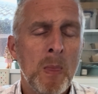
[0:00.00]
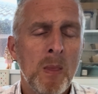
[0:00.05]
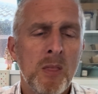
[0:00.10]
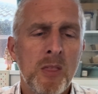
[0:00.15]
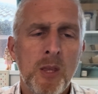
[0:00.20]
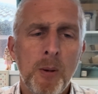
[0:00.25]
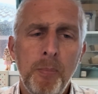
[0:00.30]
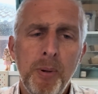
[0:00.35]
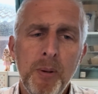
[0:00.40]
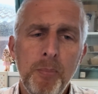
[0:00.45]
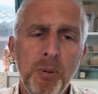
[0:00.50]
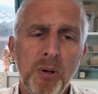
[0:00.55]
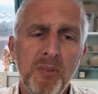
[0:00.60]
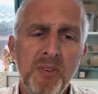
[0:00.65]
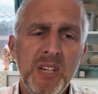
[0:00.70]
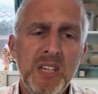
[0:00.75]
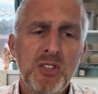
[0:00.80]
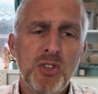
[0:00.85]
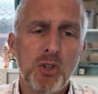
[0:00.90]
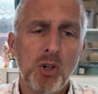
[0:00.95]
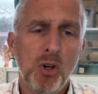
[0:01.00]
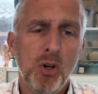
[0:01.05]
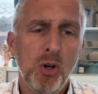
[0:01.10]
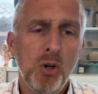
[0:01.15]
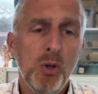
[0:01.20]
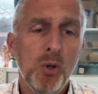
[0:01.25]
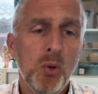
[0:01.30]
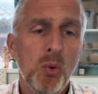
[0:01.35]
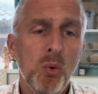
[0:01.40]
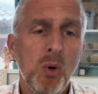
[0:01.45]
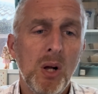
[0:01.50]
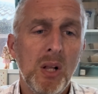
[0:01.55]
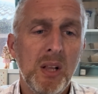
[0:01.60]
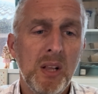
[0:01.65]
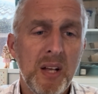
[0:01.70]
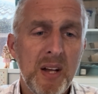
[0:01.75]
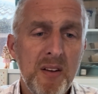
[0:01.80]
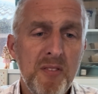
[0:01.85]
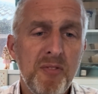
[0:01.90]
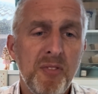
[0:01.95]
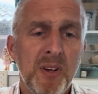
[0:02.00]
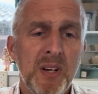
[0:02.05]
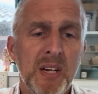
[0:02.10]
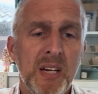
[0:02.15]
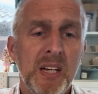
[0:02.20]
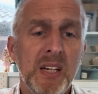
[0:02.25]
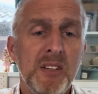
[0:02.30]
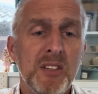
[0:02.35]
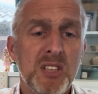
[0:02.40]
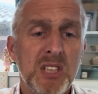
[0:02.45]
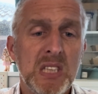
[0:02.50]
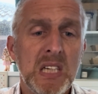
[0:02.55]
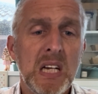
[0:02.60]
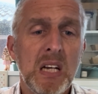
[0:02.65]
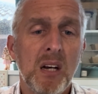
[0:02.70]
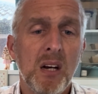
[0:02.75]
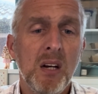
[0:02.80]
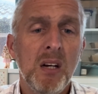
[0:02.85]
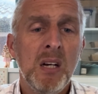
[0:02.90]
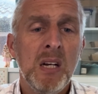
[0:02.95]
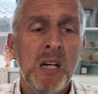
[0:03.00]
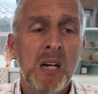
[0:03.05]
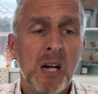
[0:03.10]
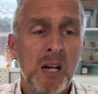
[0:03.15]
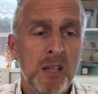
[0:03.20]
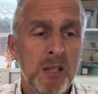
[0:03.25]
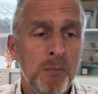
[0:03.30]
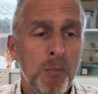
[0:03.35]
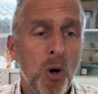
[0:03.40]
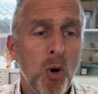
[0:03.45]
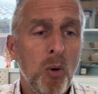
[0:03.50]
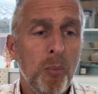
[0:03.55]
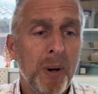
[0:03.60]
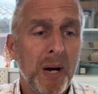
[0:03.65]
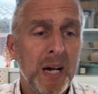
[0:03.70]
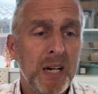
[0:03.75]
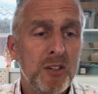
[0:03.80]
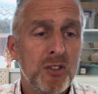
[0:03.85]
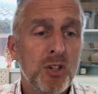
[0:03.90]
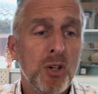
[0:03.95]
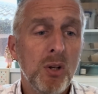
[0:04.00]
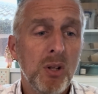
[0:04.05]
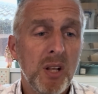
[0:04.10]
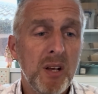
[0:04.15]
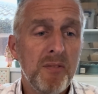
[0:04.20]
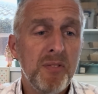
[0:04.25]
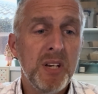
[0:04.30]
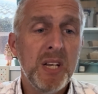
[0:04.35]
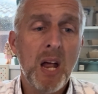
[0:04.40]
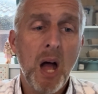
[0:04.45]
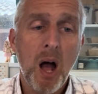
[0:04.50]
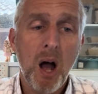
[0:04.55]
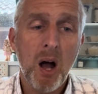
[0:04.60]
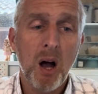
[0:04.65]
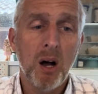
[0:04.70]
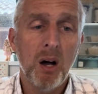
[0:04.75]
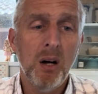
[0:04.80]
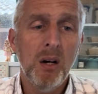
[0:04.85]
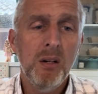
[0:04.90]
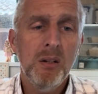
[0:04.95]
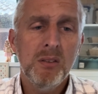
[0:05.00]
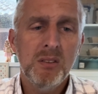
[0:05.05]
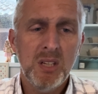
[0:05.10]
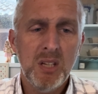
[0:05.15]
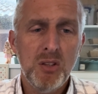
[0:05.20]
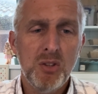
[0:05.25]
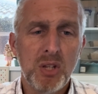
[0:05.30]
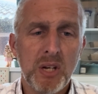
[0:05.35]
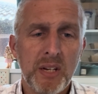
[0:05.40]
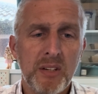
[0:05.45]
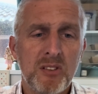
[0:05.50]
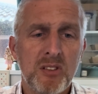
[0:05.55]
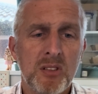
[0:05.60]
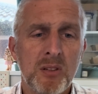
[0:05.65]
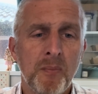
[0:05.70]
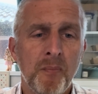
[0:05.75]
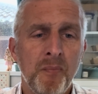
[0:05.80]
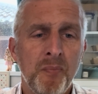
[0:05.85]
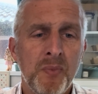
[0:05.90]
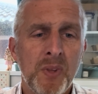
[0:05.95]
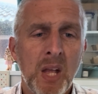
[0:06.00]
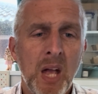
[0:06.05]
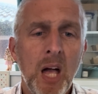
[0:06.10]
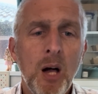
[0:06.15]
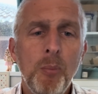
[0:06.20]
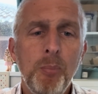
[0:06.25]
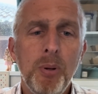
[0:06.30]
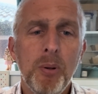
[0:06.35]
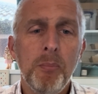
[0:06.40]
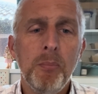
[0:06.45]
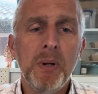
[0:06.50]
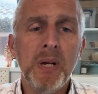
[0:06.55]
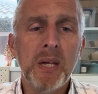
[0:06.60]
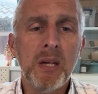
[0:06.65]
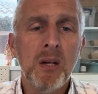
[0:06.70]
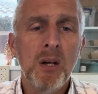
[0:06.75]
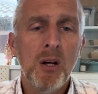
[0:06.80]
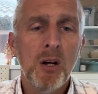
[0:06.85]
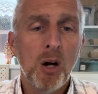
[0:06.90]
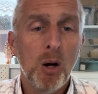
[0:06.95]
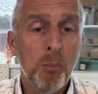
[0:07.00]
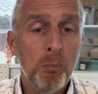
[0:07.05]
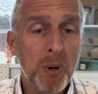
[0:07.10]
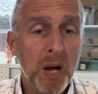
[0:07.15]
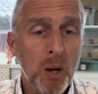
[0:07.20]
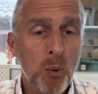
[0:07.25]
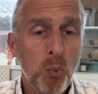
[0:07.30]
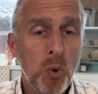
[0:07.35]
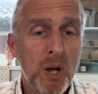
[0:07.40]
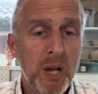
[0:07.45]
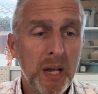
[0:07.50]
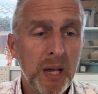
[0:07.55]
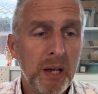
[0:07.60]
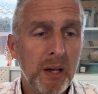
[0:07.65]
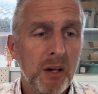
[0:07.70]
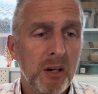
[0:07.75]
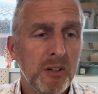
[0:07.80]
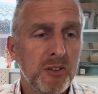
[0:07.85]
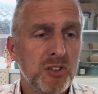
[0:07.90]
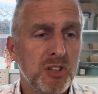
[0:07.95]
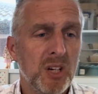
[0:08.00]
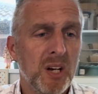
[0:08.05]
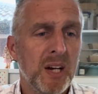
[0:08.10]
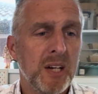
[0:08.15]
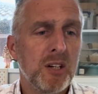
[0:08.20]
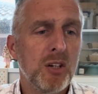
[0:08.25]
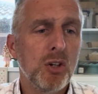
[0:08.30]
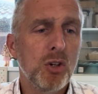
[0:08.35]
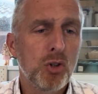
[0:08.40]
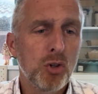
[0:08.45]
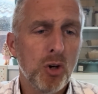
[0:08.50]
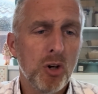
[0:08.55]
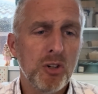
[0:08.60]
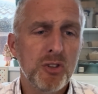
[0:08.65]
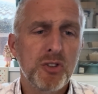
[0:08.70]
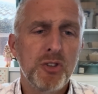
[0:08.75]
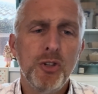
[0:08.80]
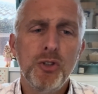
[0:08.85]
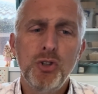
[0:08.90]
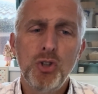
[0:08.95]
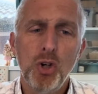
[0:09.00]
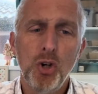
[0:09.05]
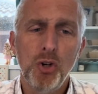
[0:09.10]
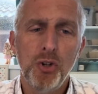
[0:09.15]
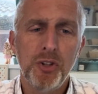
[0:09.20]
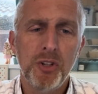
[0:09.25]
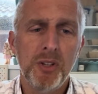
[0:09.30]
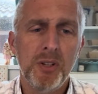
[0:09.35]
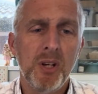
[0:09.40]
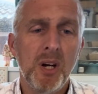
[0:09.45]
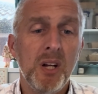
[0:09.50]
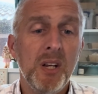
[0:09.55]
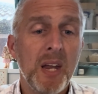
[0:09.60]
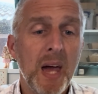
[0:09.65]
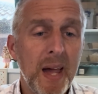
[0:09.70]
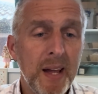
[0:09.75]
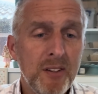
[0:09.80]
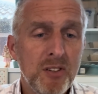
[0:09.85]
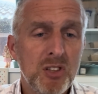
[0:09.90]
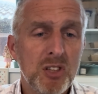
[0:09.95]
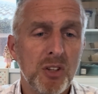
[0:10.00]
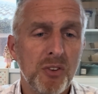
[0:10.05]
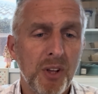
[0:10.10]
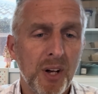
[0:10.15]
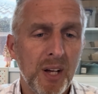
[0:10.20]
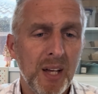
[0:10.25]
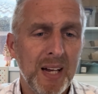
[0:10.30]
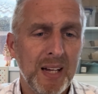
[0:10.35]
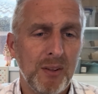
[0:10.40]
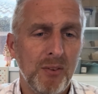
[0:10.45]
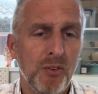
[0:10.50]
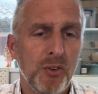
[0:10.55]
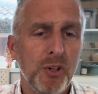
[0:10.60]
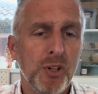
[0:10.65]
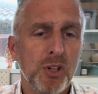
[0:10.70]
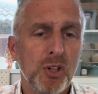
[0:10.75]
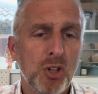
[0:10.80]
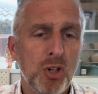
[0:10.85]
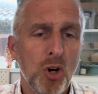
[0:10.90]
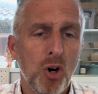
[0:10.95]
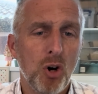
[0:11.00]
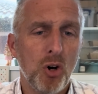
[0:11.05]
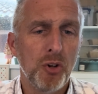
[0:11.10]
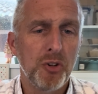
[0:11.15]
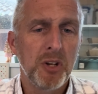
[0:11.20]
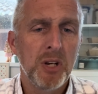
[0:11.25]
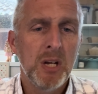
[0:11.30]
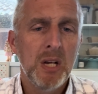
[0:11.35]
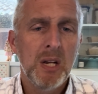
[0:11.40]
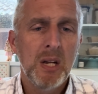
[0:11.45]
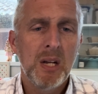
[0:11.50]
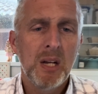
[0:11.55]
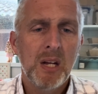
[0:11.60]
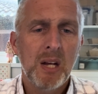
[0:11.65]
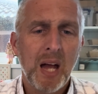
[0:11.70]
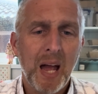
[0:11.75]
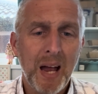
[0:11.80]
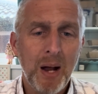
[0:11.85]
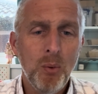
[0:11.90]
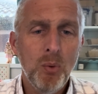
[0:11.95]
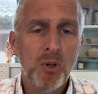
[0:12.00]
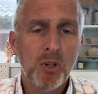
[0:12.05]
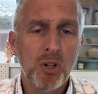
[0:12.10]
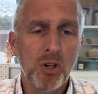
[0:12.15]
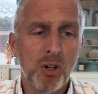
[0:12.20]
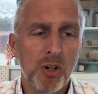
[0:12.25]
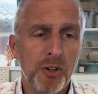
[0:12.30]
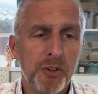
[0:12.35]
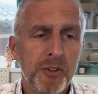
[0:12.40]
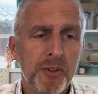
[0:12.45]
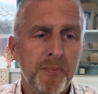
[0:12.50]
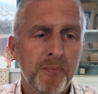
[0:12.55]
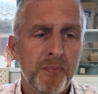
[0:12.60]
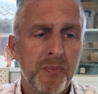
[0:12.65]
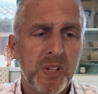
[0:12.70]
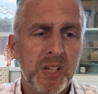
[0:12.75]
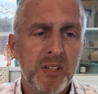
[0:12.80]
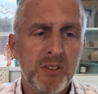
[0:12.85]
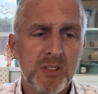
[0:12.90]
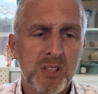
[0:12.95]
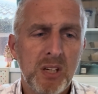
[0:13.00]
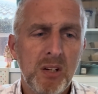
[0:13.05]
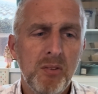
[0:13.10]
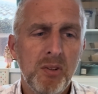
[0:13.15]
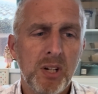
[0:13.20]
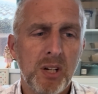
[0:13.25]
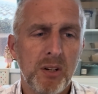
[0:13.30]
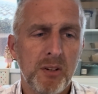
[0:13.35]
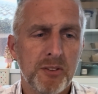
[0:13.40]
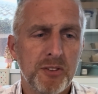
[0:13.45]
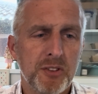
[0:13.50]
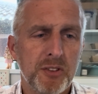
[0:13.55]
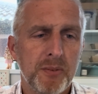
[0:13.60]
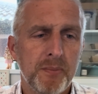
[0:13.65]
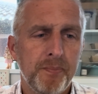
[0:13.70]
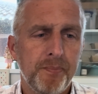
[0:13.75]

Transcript: The people of Esau who live in Seir and the Moabites who live in Ar did this, helping me on my way until I can cross the Jordan and enter the land that God, our God, is giving us.